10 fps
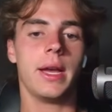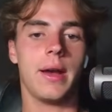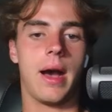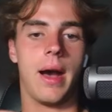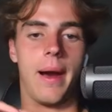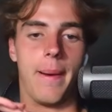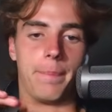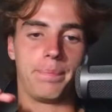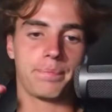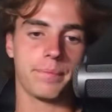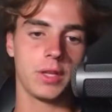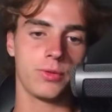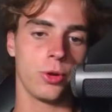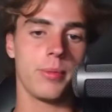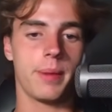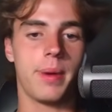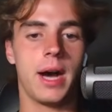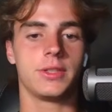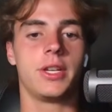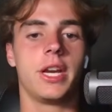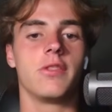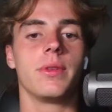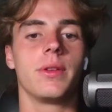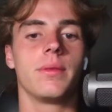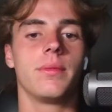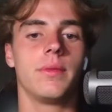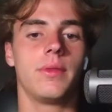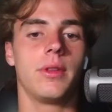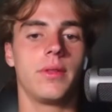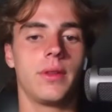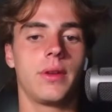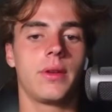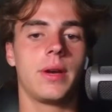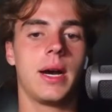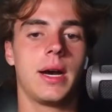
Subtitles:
talking about a past achievement that the